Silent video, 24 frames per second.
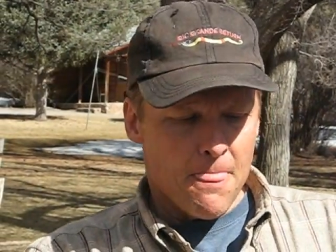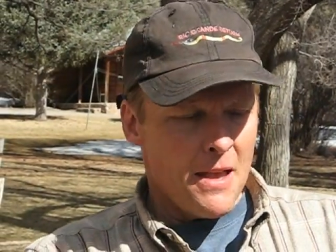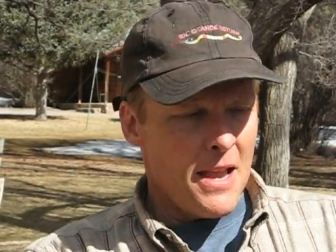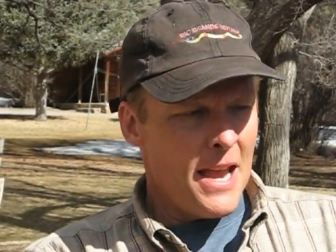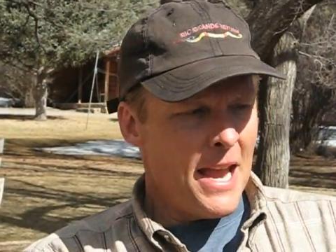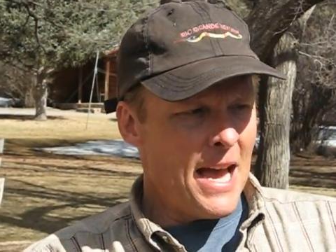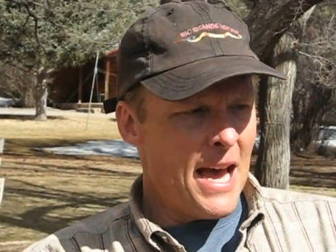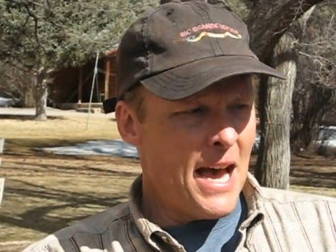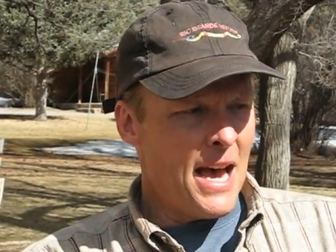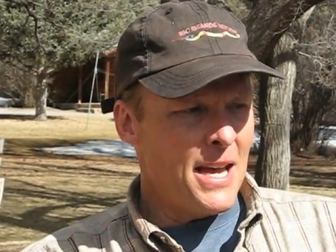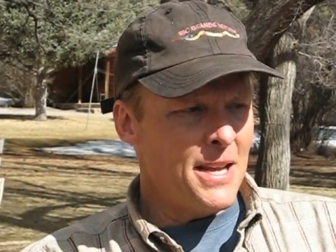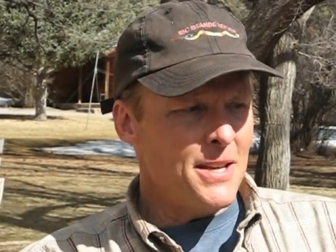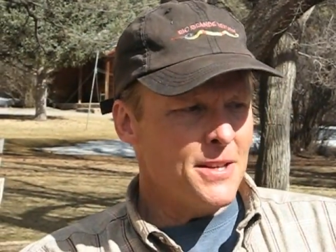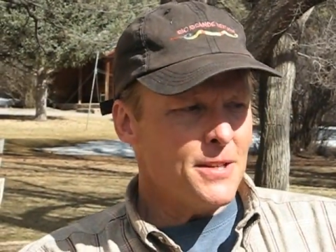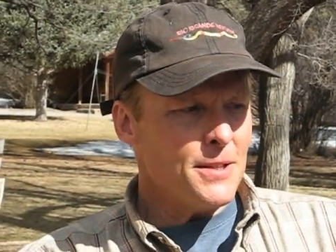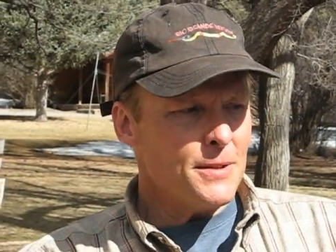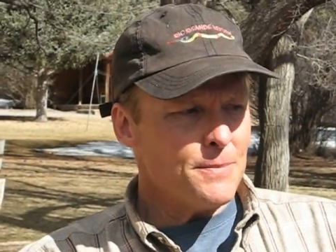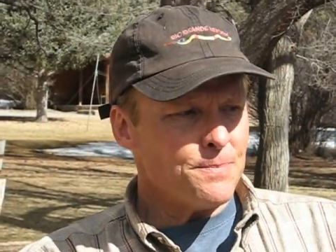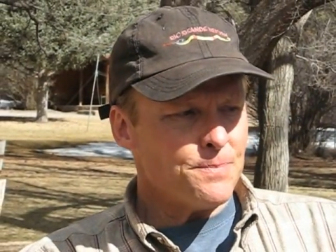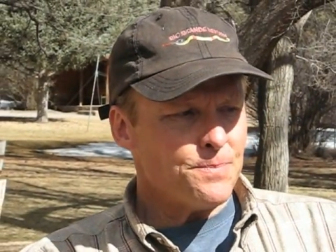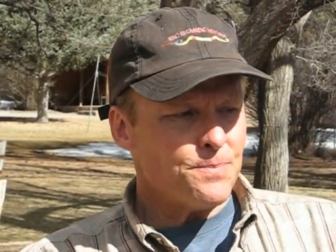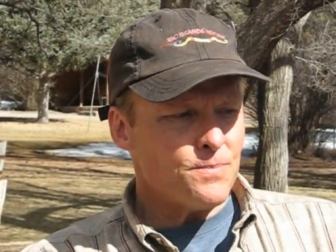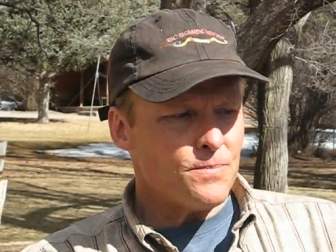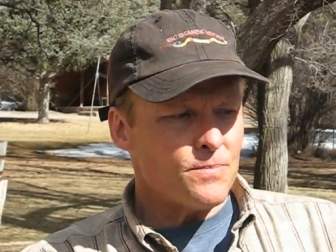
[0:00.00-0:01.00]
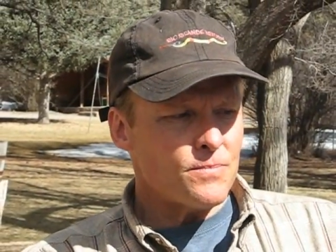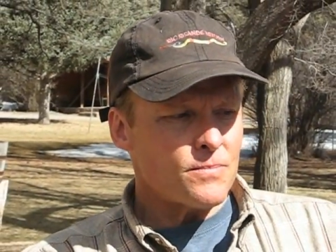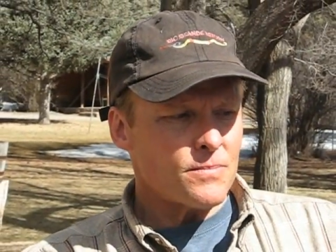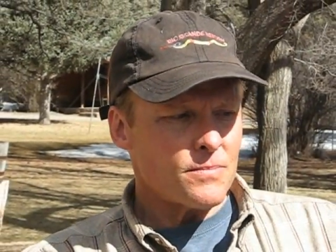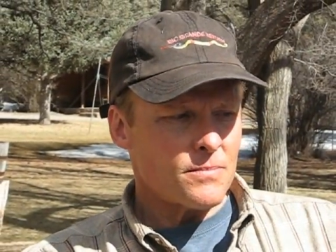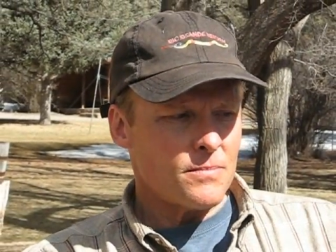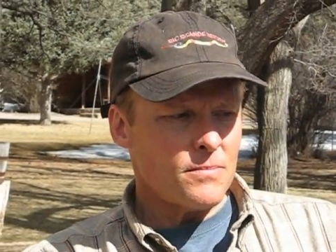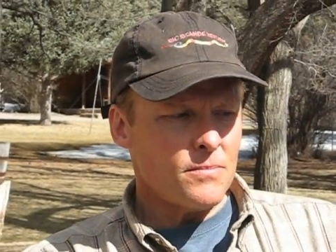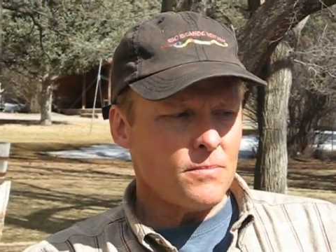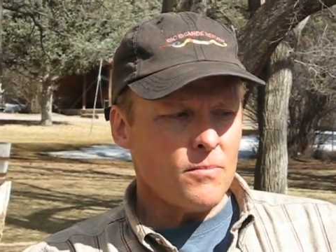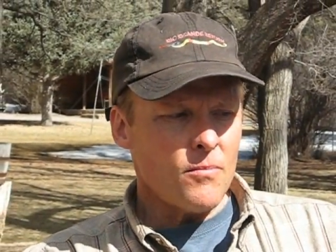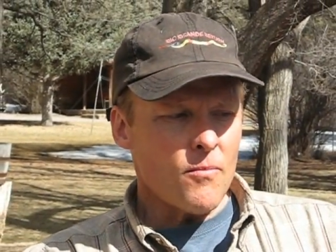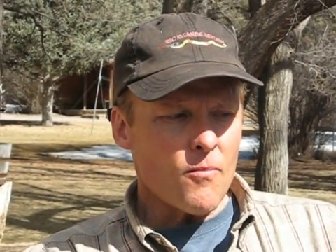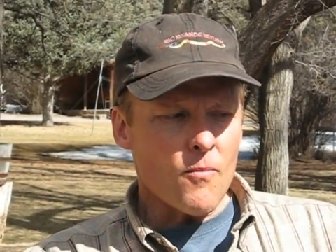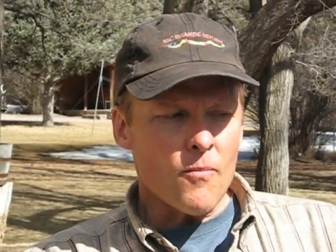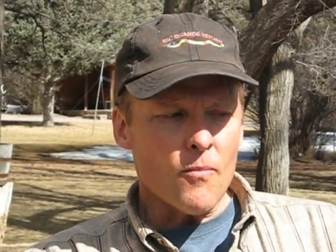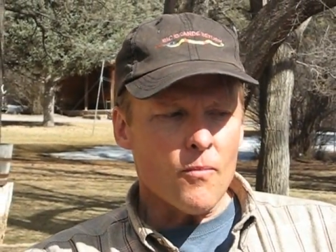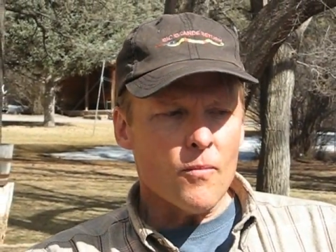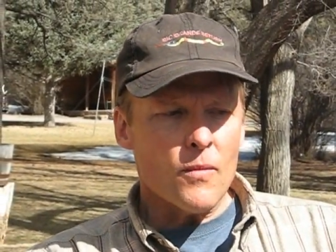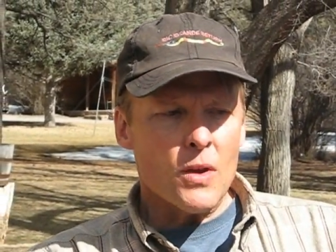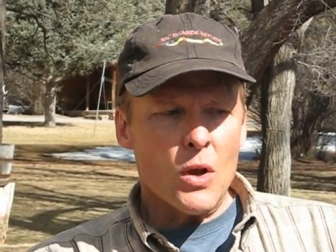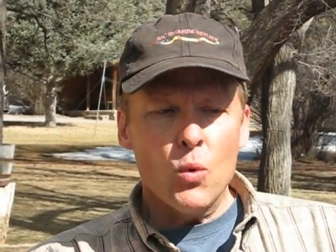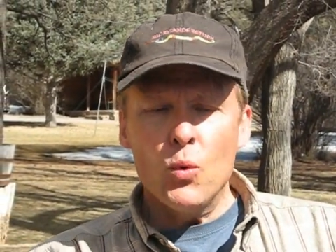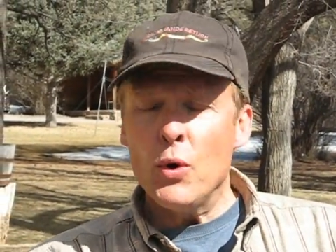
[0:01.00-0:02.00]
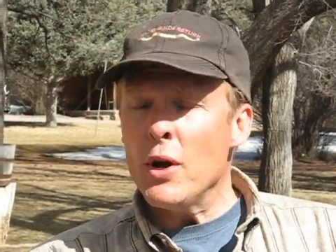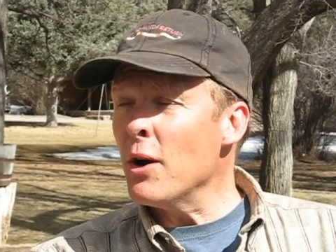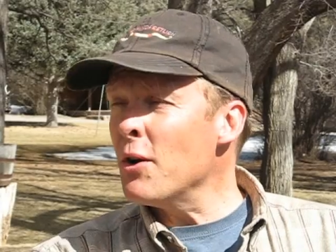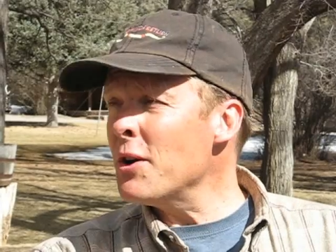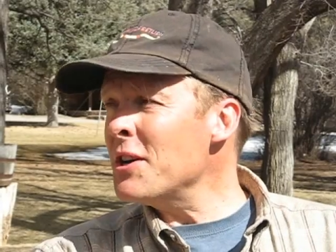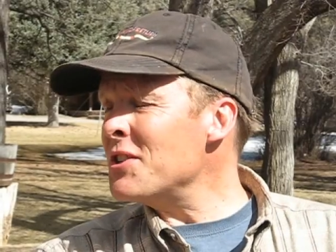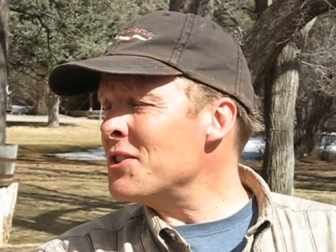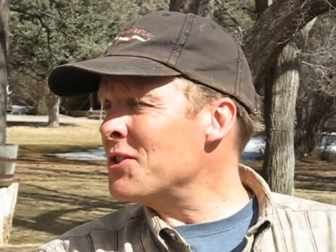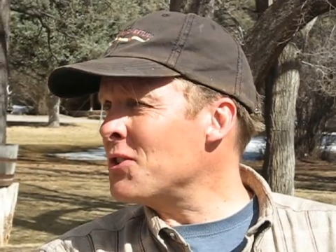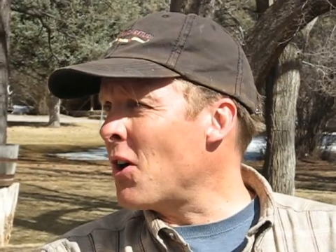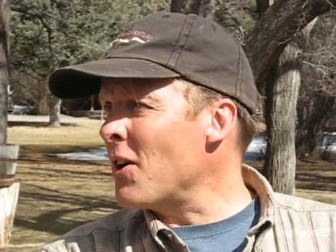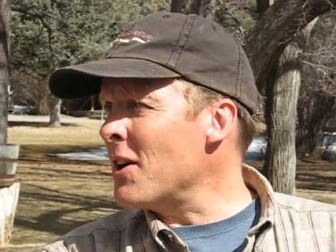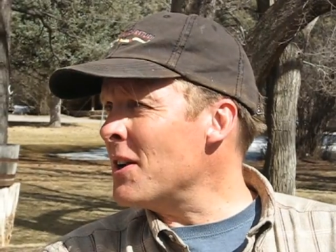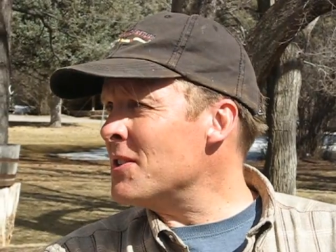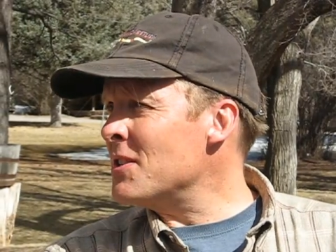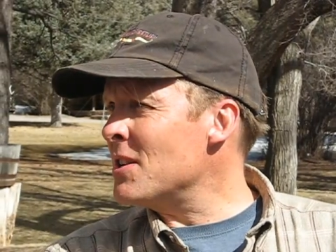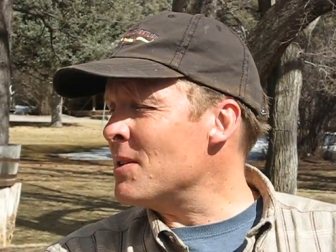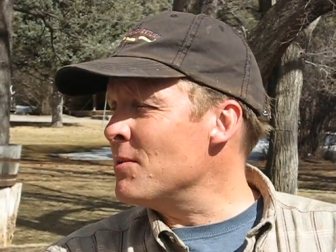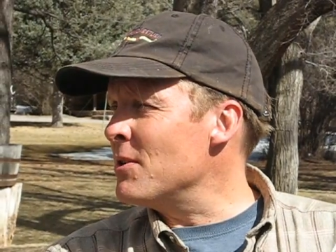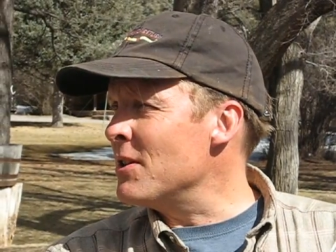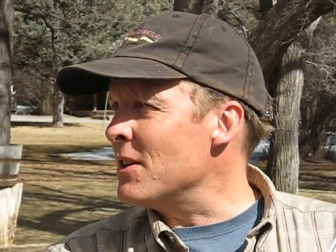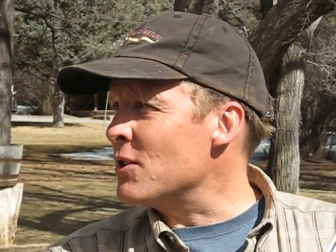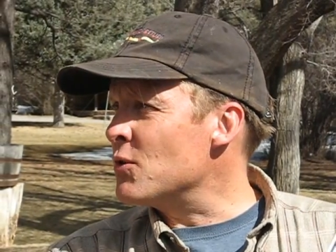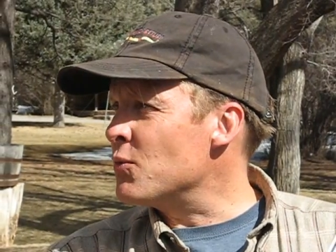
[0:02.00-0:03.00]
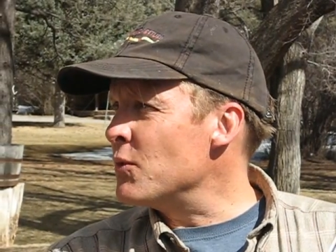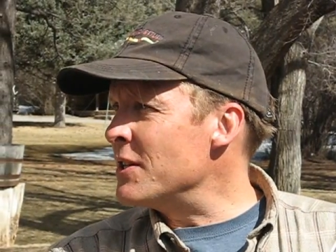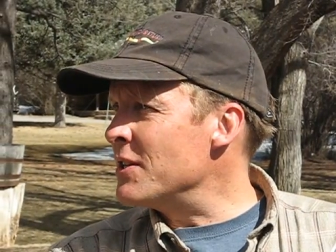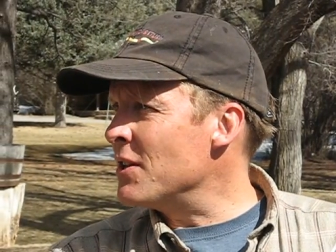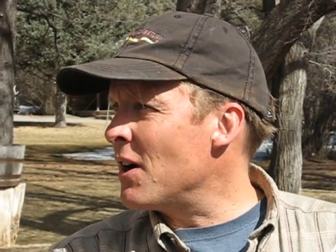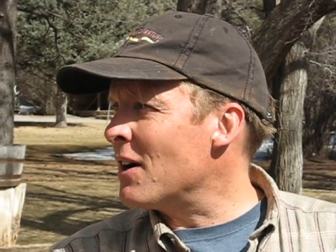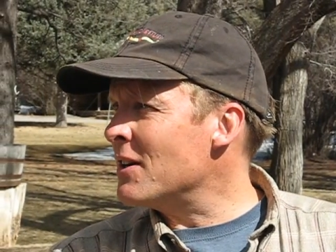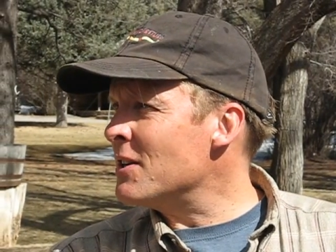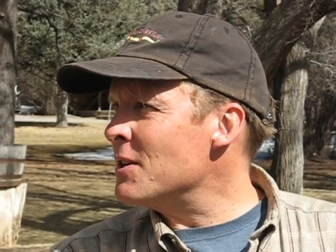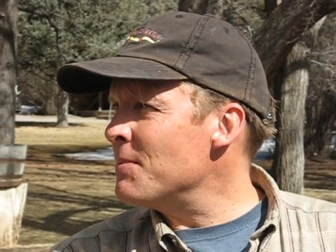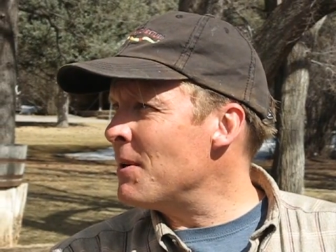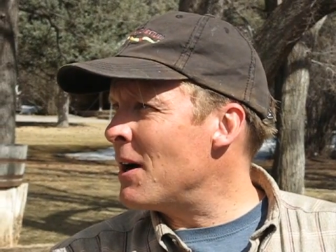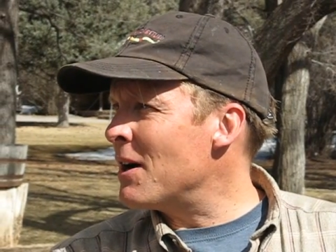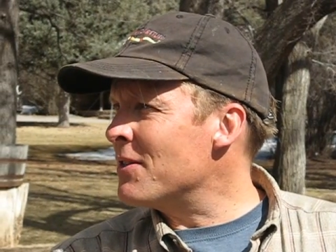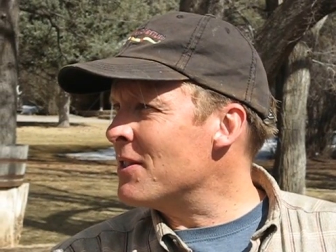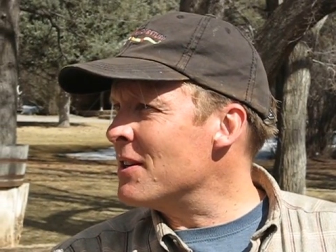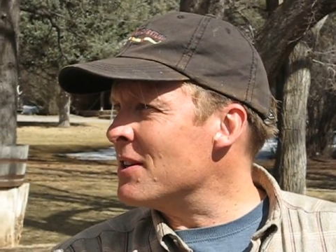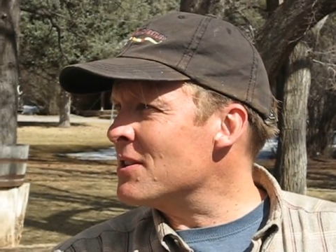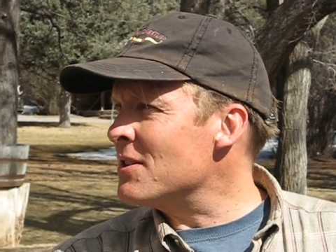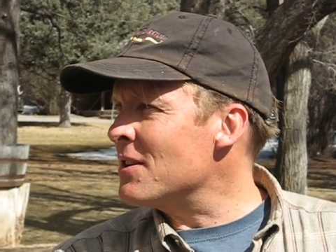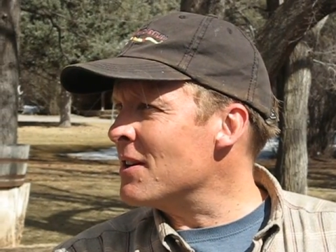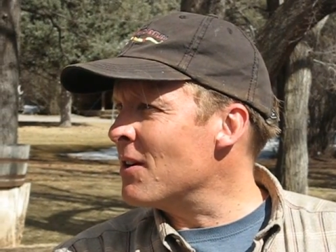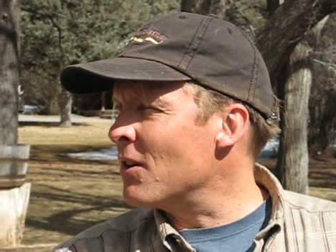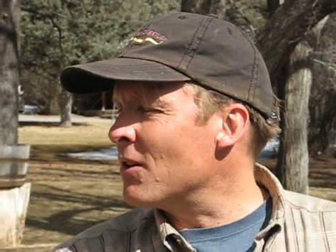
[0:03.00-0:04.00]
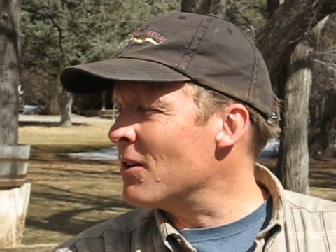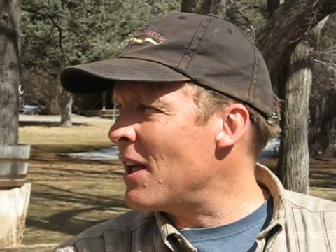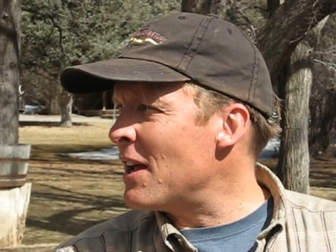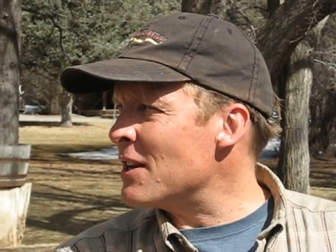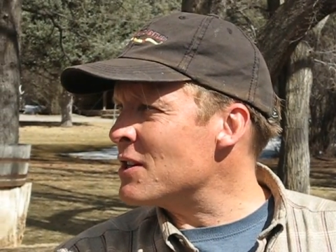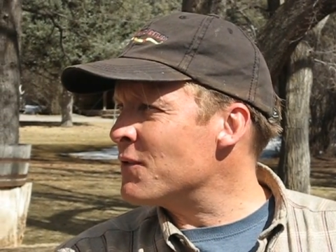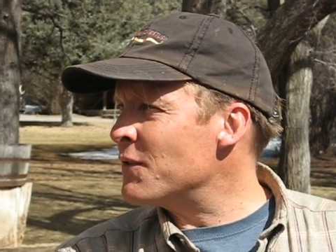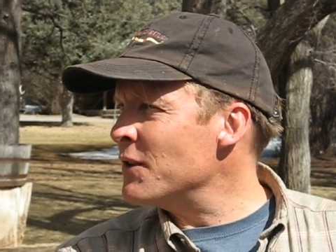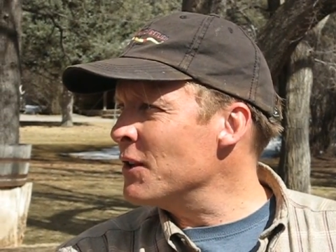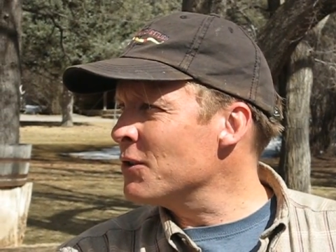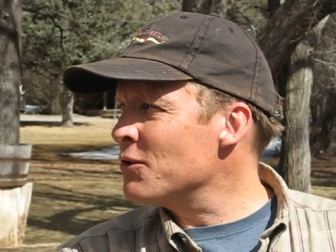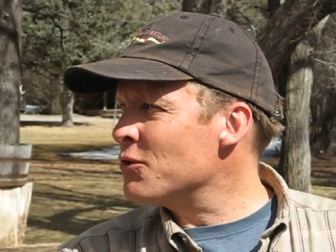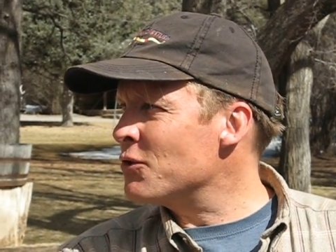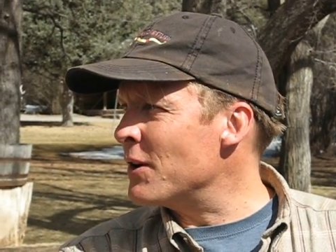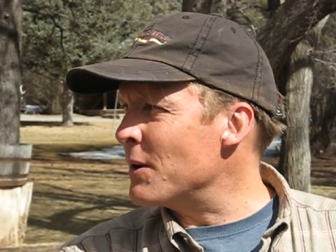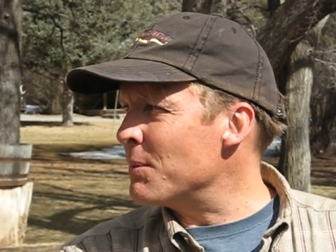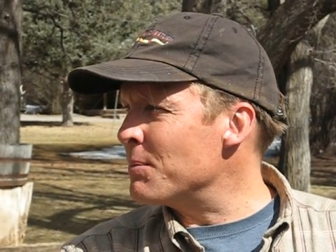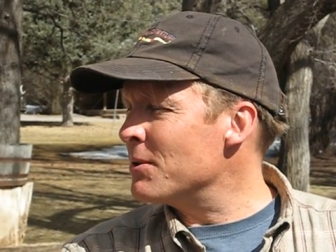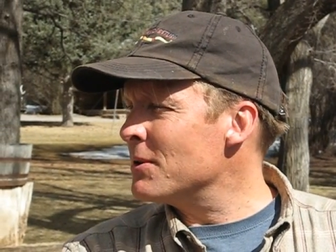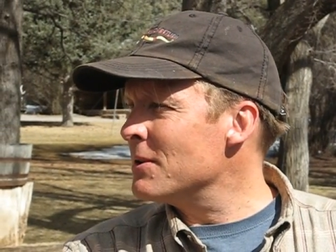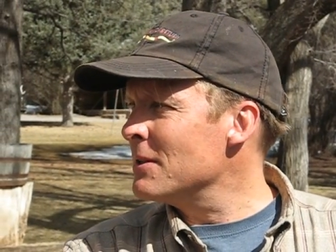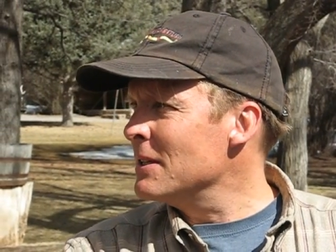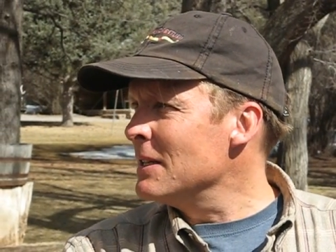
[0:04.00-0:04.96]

And we already started some of this. We talked about this at our last field trip.